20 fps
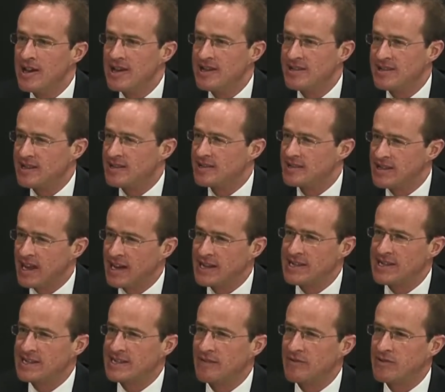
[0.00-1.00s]
since
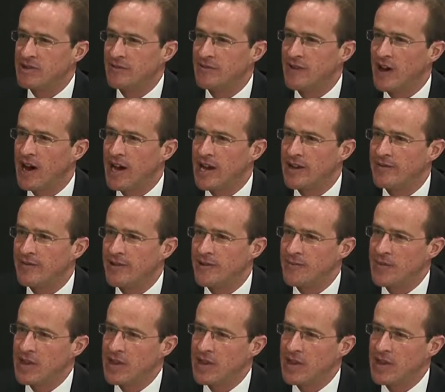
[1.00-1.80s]
1975.